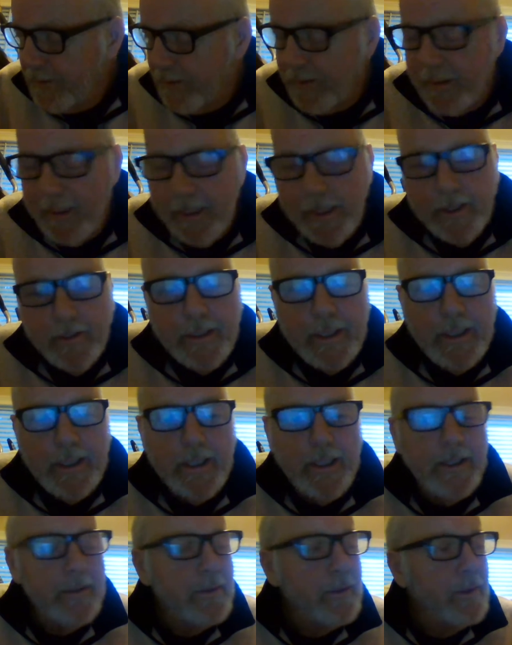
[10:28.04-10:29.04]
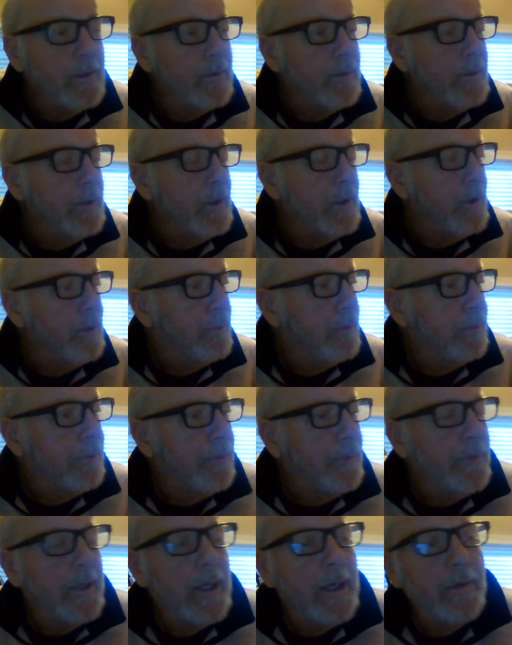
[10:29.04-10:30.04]
She said, "Yeah, yeah, it's, you know,
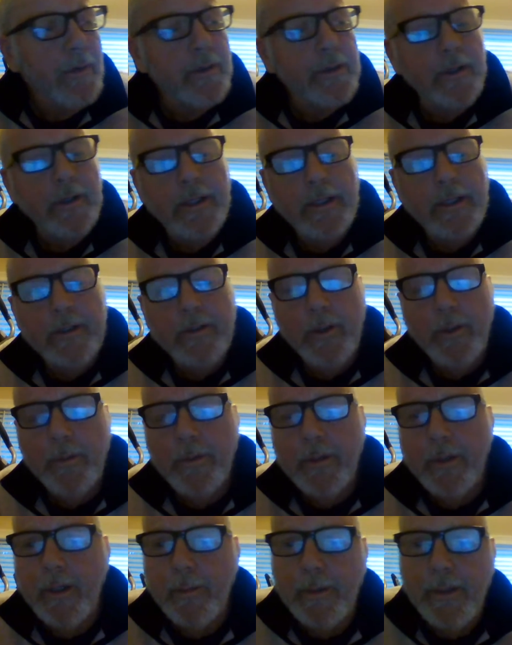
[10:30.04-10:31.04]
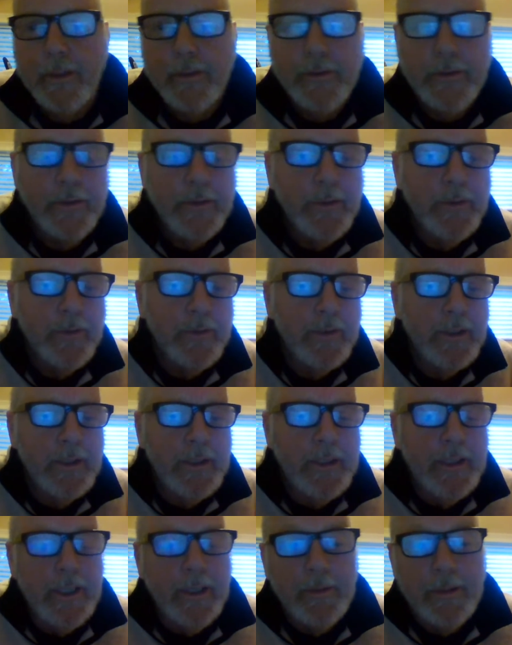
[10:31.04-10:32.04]
3 hours. I'll get us home there in about 2.
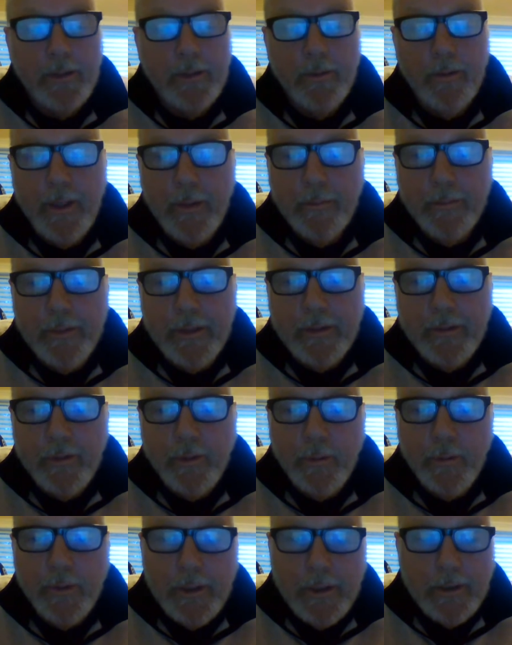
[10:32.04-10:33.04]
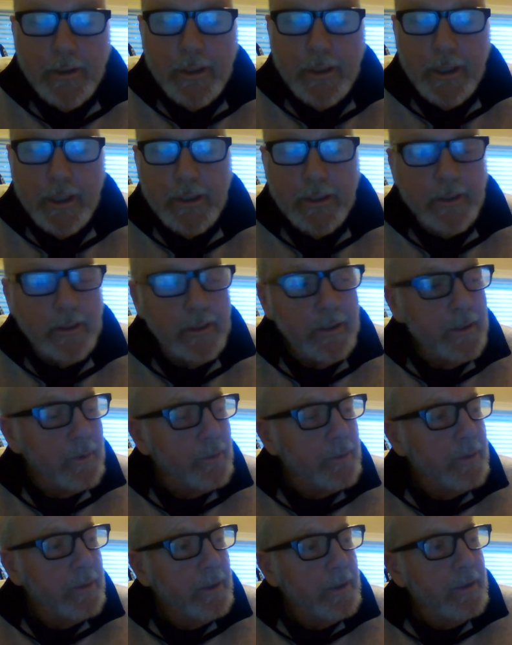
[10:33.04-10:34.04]
I'm like, "Well, I bet you will. You got, you
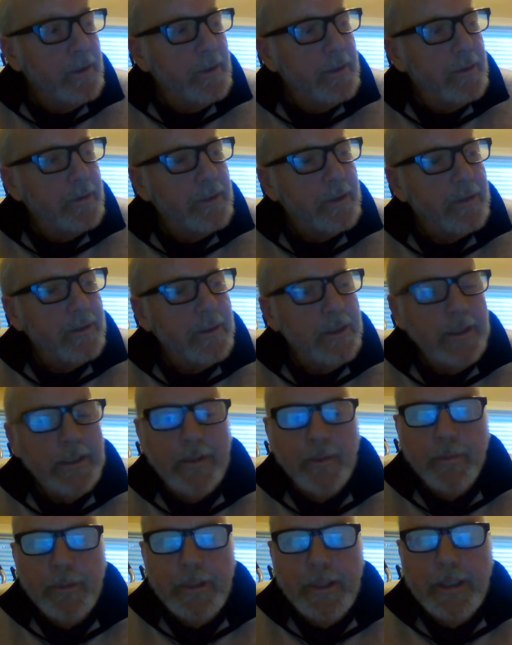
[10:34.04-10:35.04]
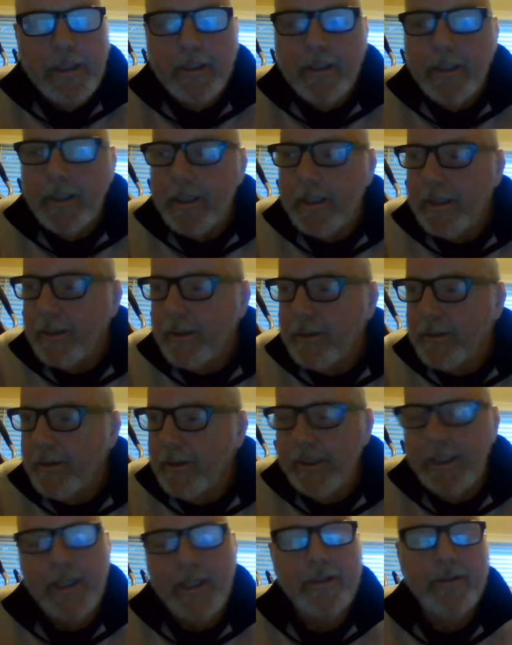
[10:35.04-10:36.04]
know, 16 speeding tickets.
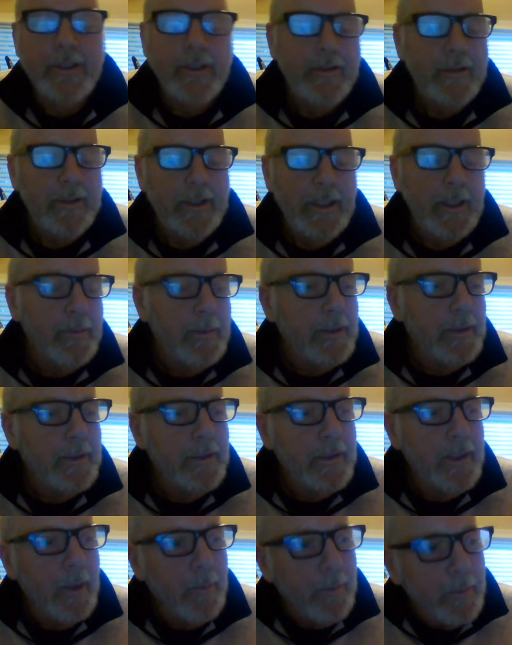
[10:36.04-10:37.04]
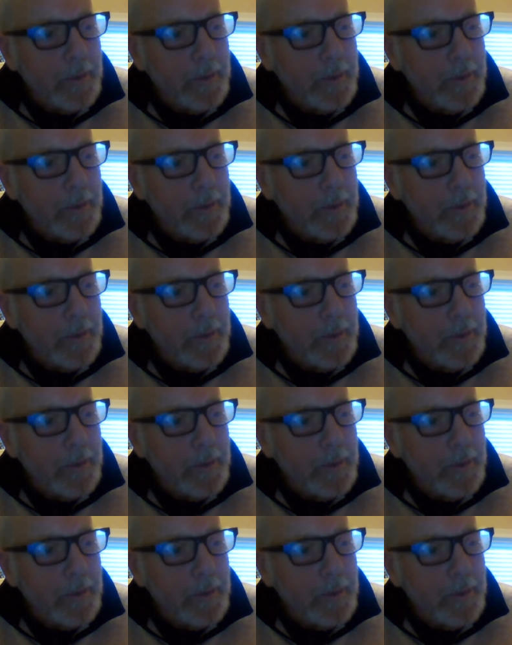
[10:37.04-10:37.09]
Not 16, but a